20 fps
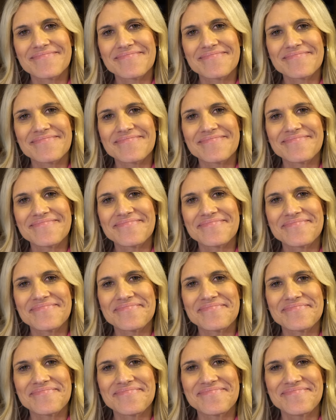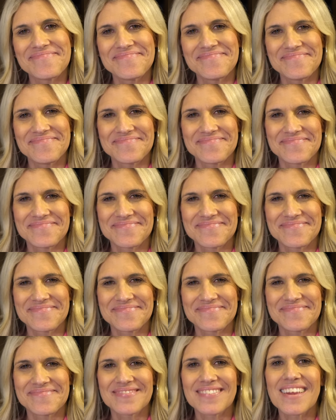
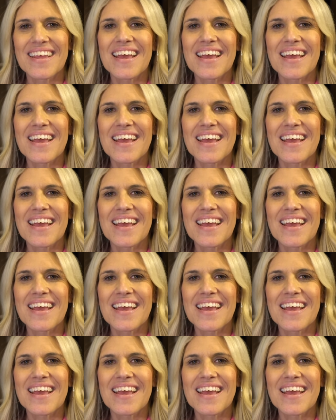(silent)